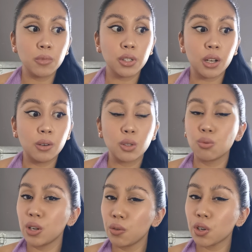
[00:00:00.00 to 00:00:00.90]
So it's
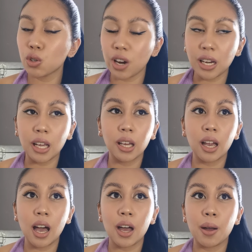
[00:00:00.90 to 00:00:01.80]
really good for
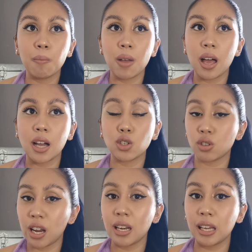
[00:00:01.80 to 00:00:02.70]
training and
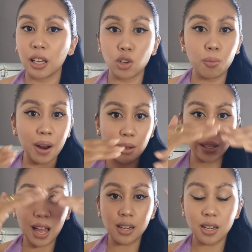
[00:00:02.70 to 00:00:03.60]
training your brows
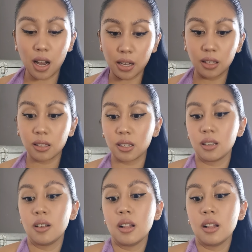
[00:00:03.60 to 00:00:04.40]
at night.